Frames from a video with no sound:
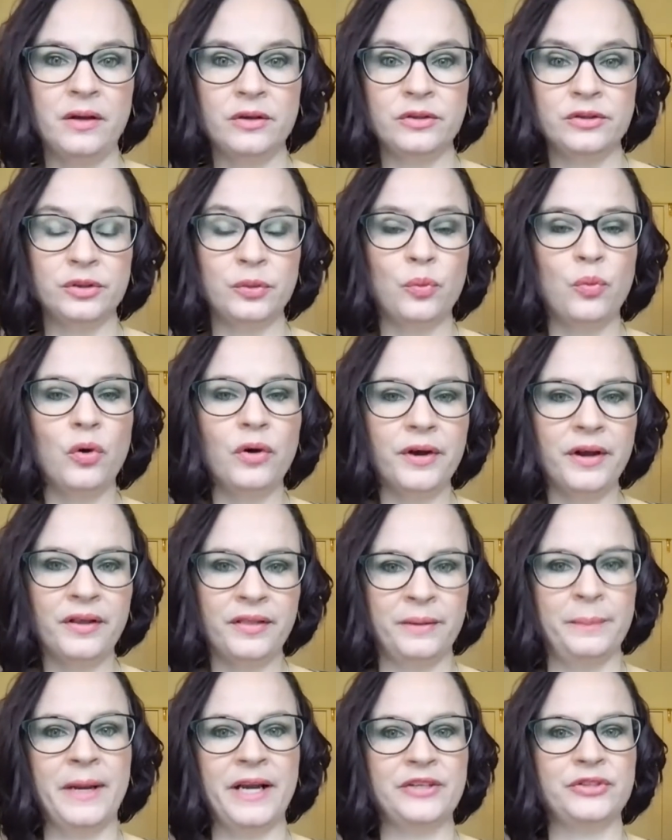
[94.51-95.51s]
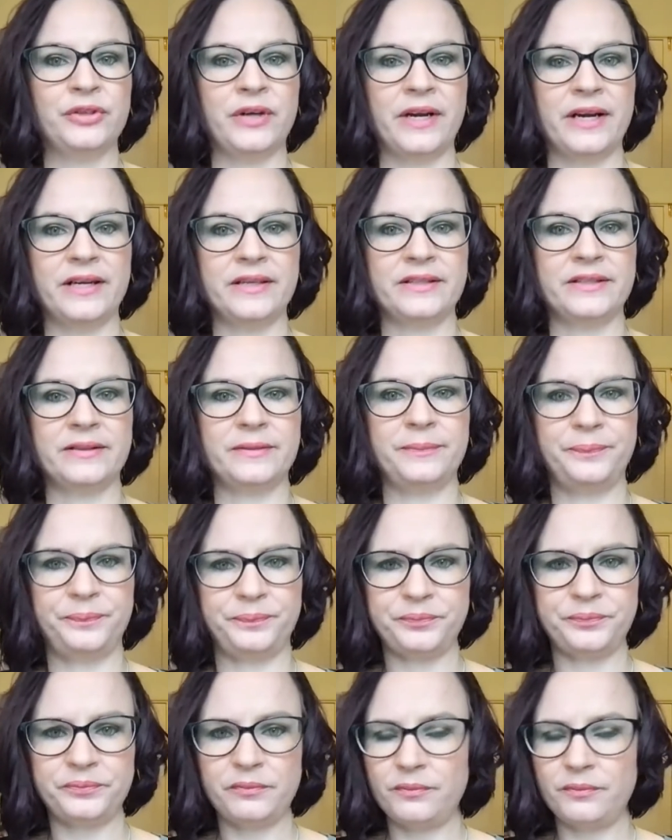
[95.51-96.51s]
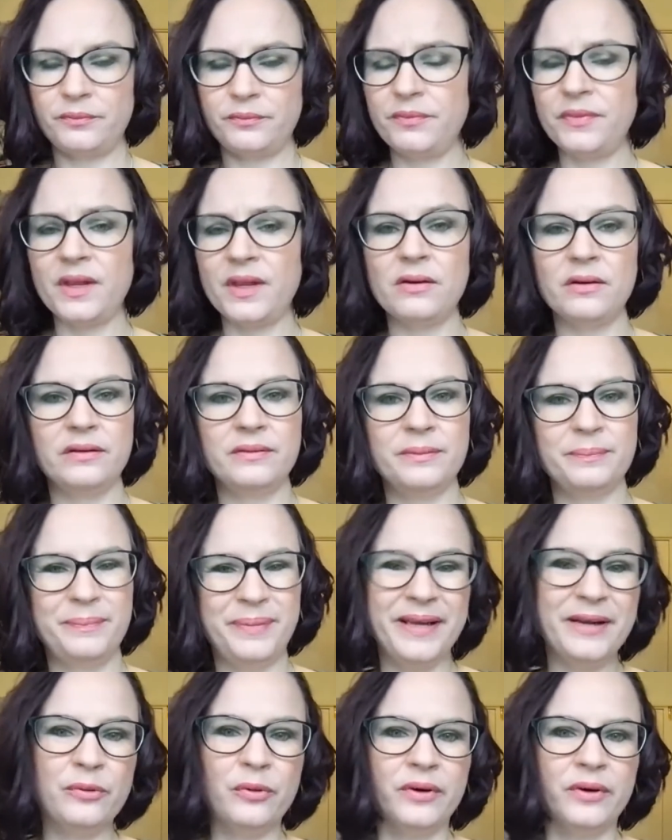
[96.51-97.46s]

So what are the metrics? Big